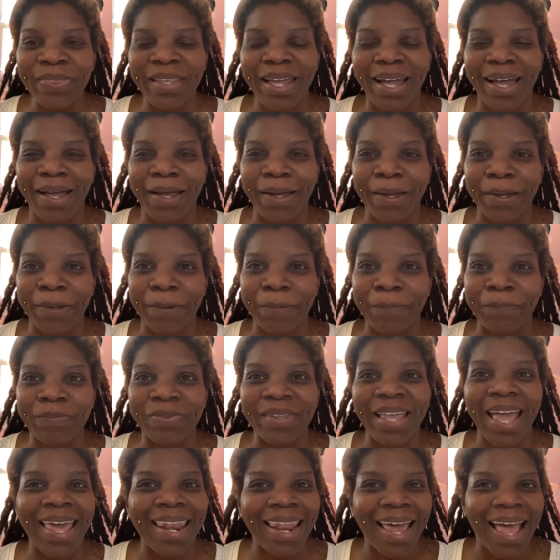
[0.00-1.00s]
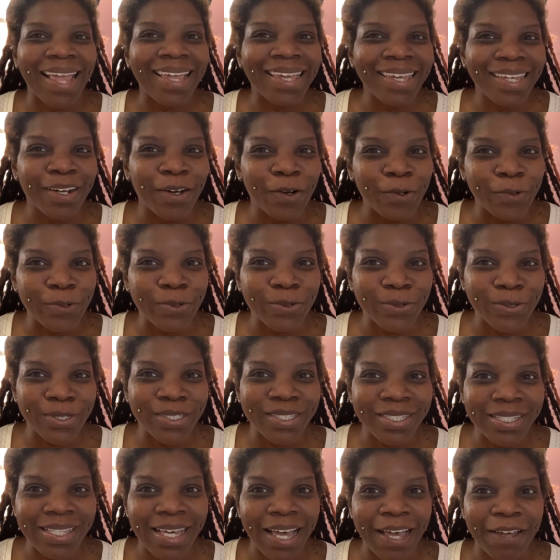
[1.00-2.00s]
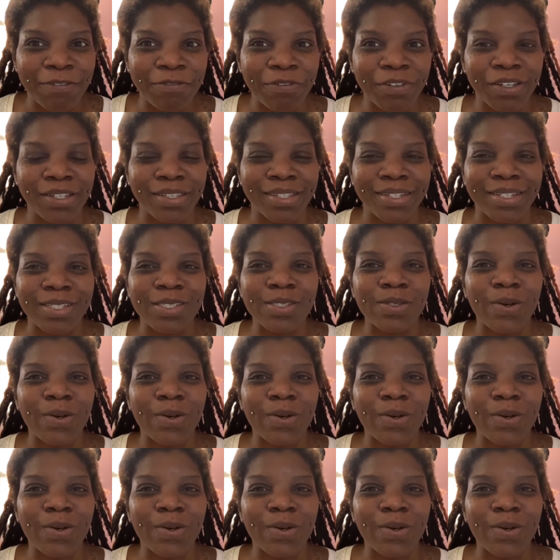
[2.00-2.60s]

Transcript: And I can hold on to that feeling,